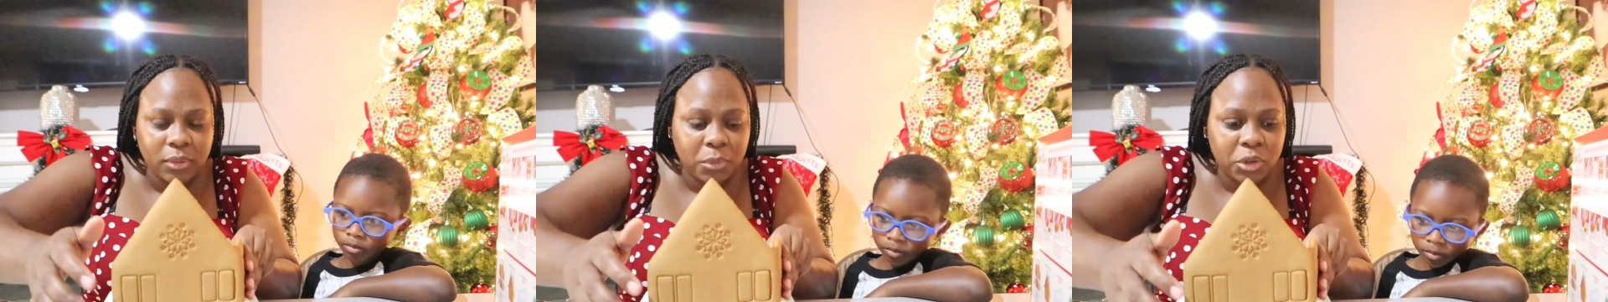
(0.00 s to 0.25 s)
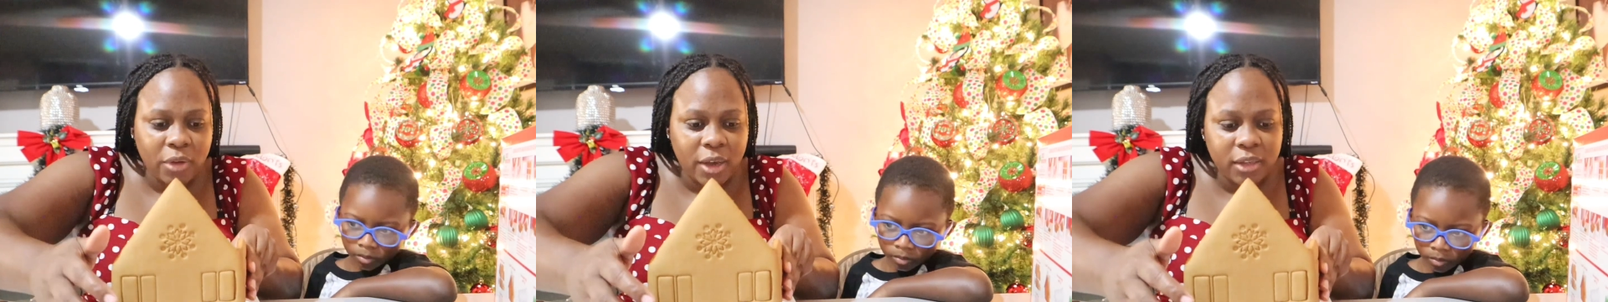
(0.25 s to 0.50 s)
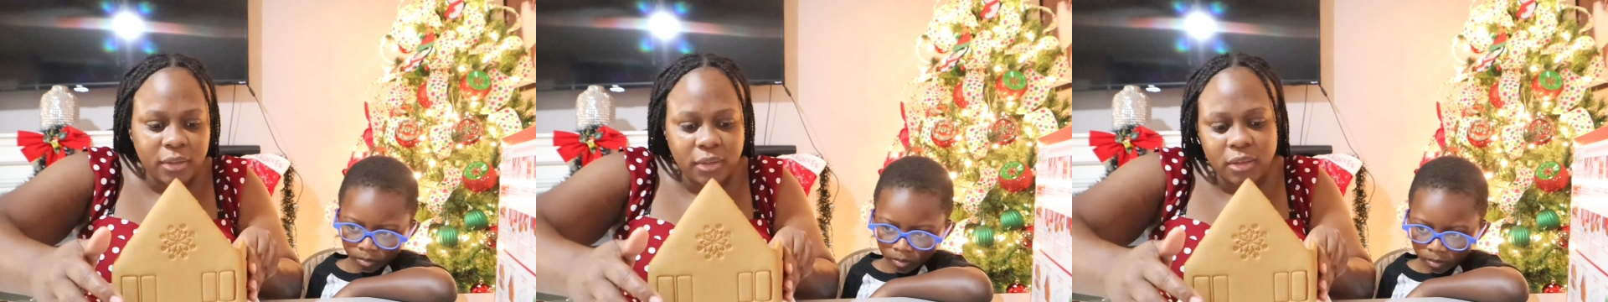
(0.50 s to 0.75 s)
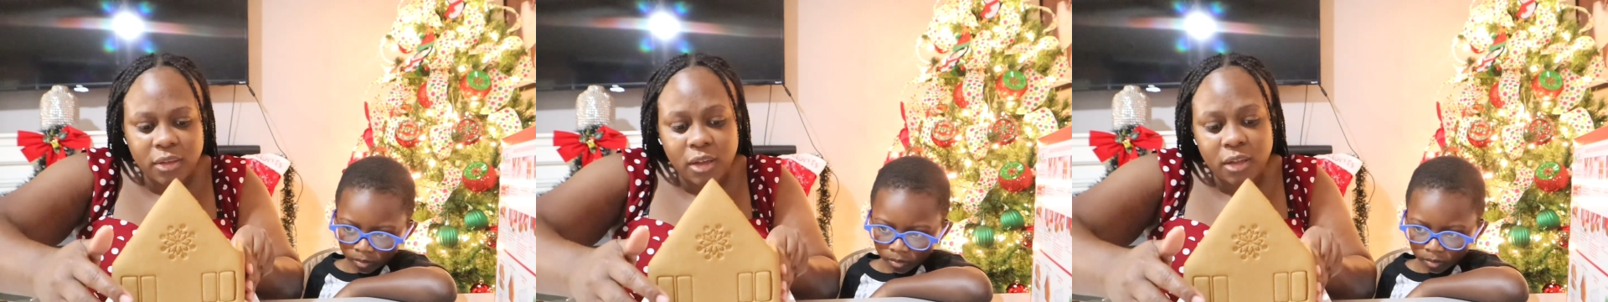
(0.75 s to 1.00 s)
Speaker 1: We're trying a
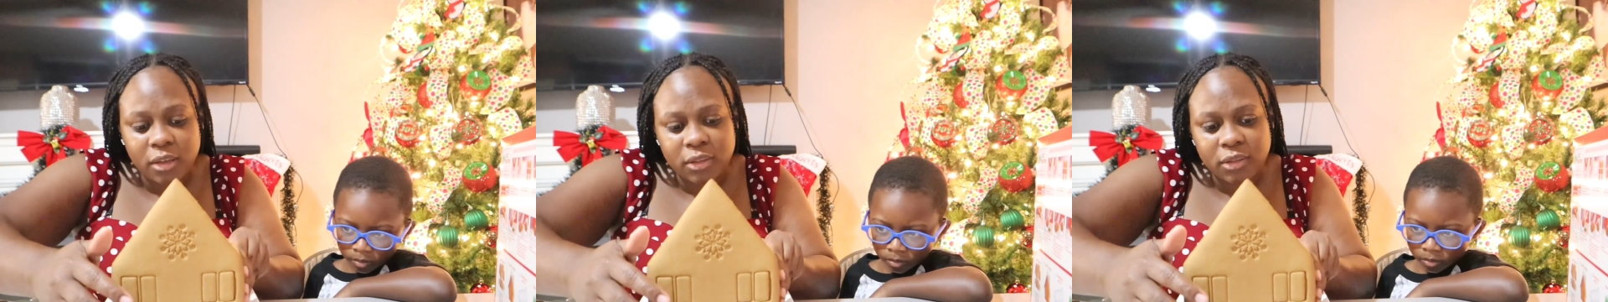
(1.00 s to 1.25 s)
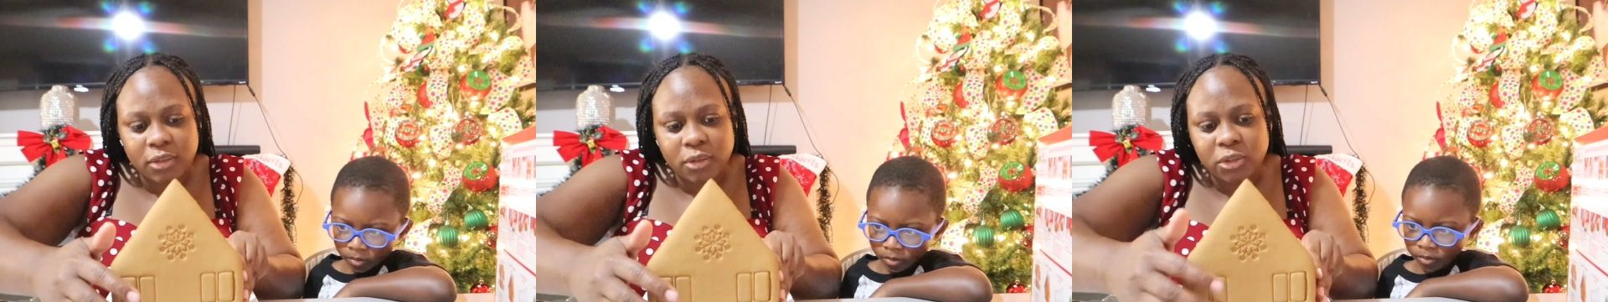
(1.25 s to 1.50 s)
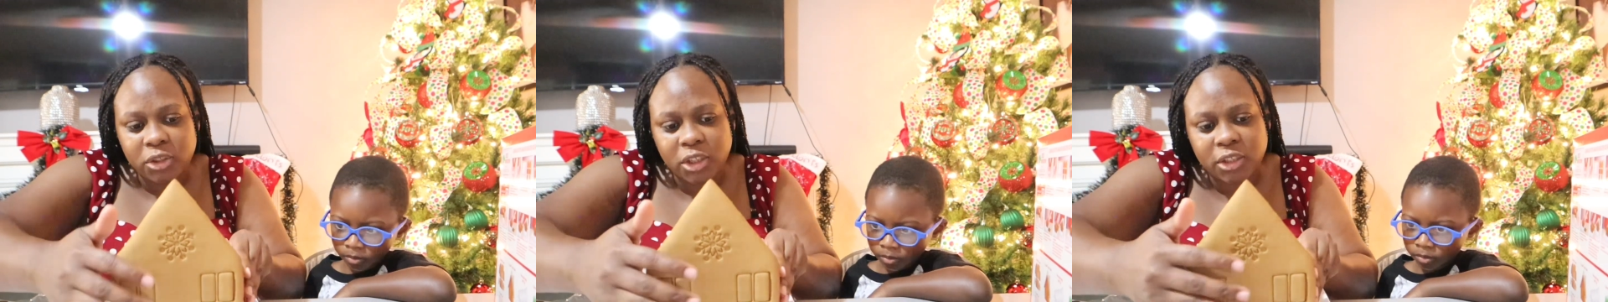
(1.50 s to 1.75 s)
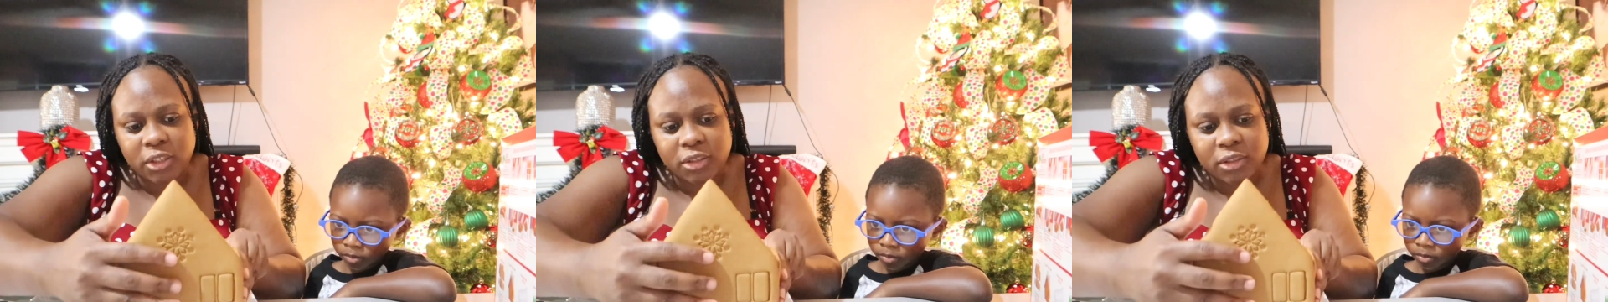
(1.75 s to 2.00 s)
thing, y'all. Listen, don't
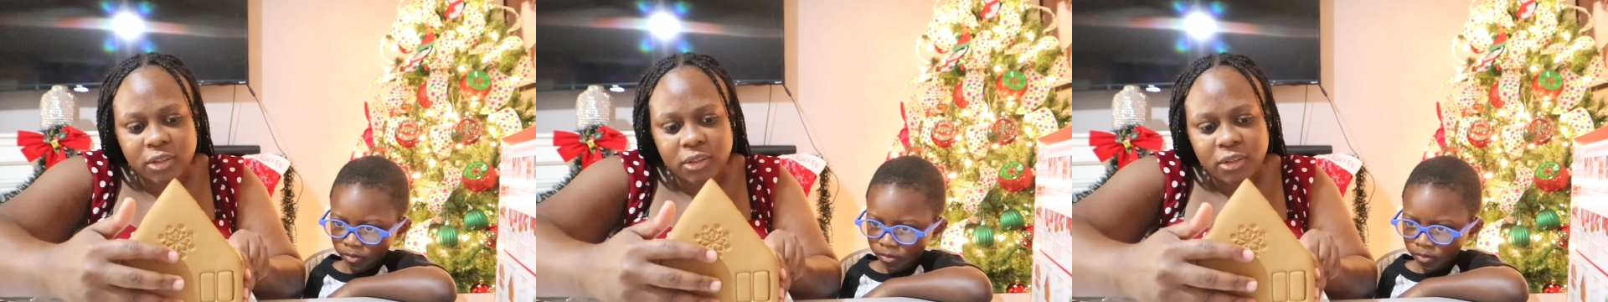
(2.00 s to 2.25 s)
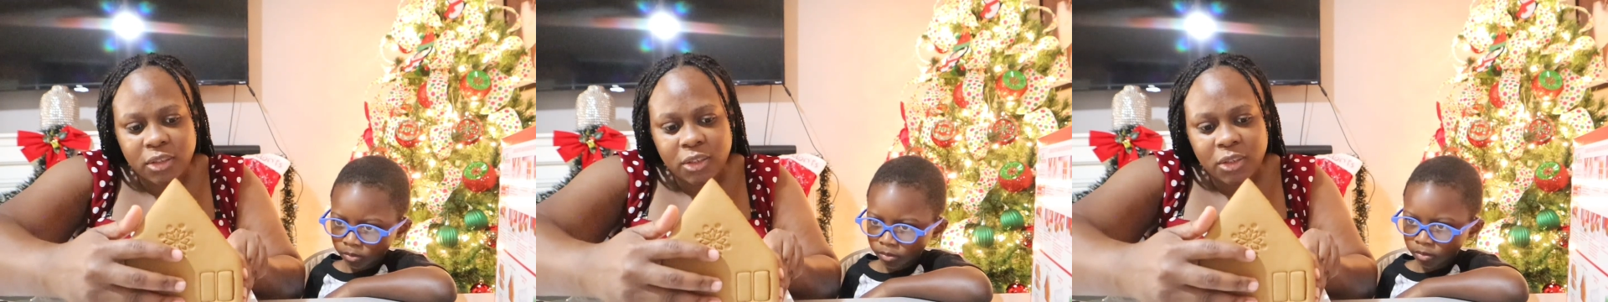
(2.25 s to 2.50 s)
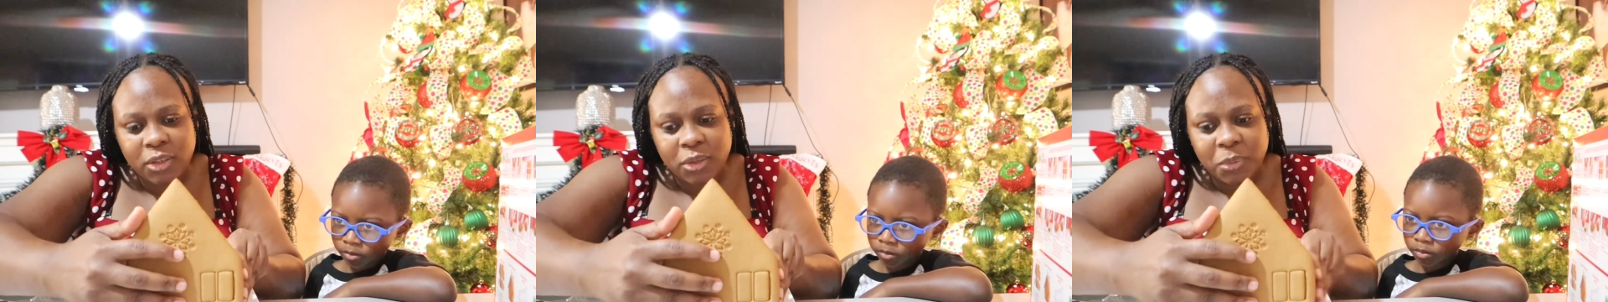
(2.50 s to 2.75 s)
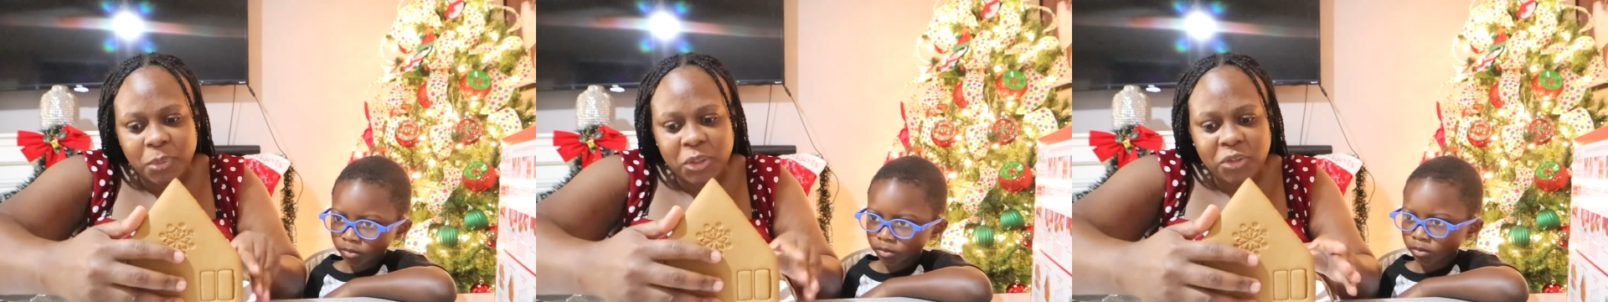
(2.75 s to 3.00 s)
judge us.
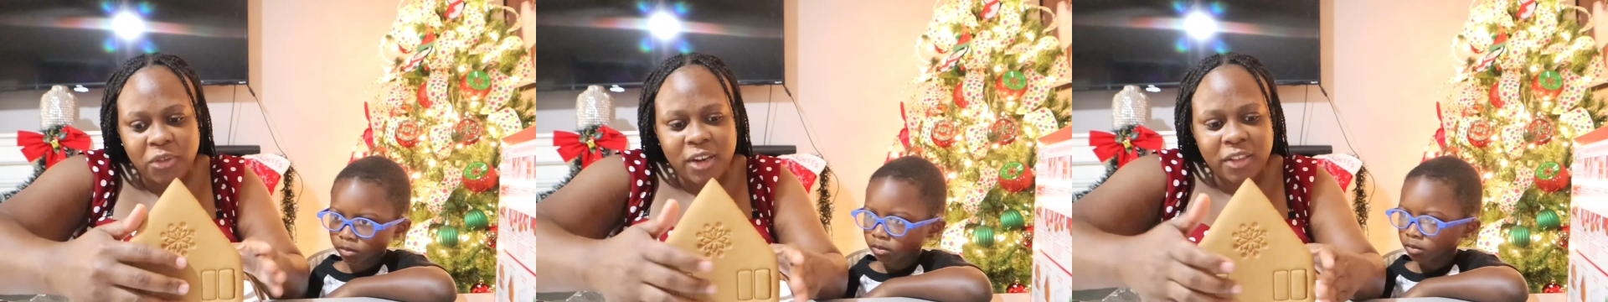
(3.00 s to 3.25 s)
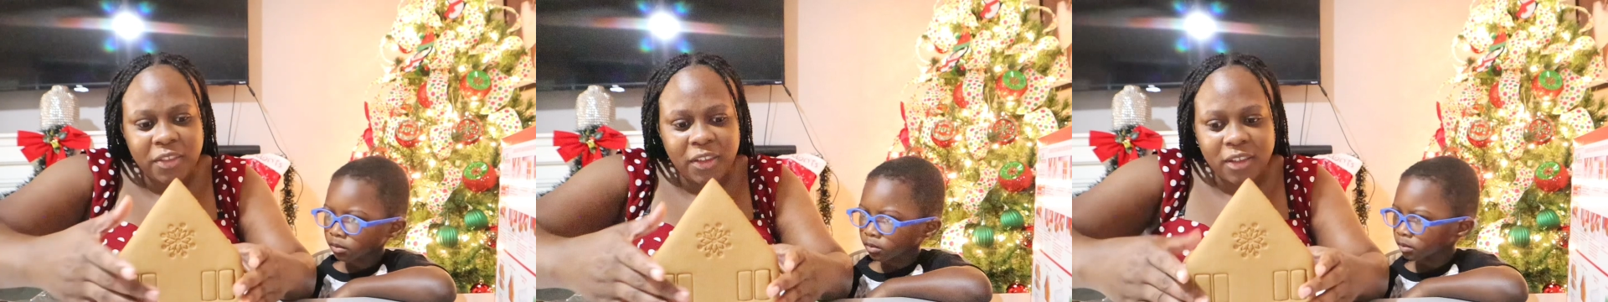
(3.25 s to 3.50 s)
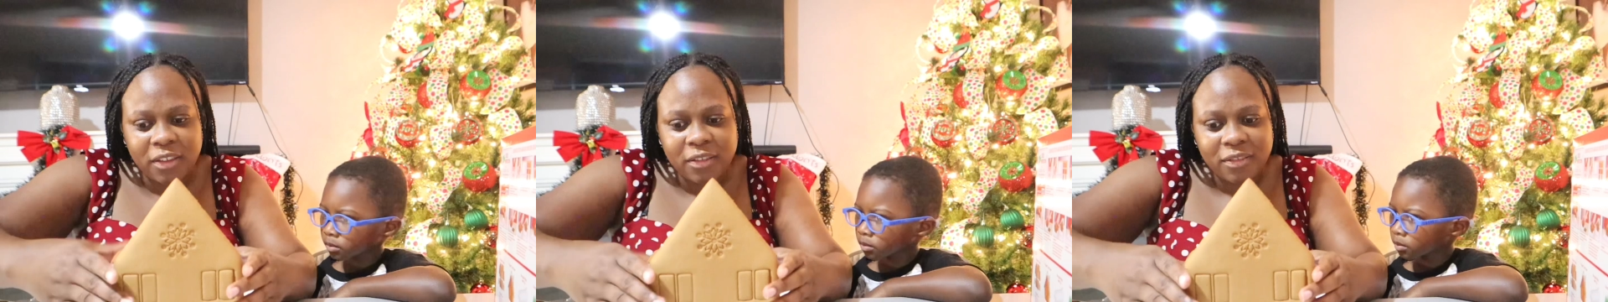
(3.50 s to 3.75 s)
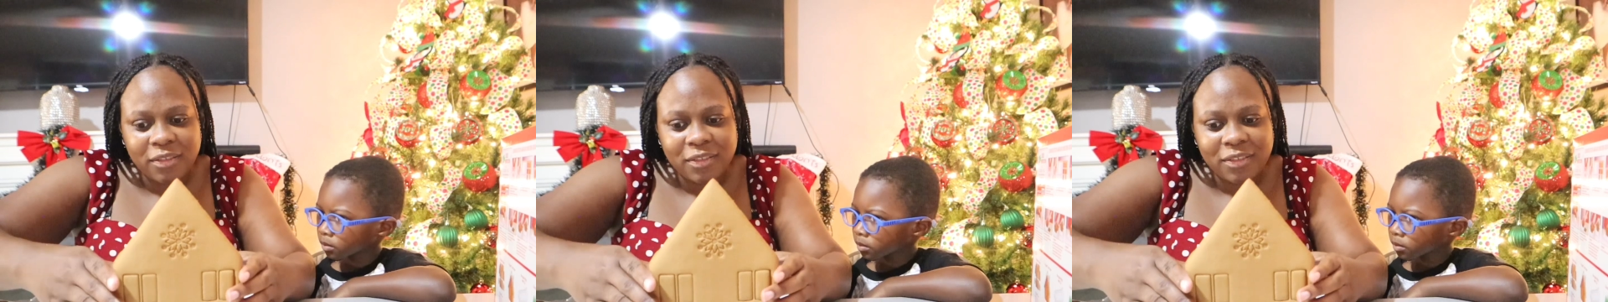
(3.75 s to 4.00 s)
We're trying a thing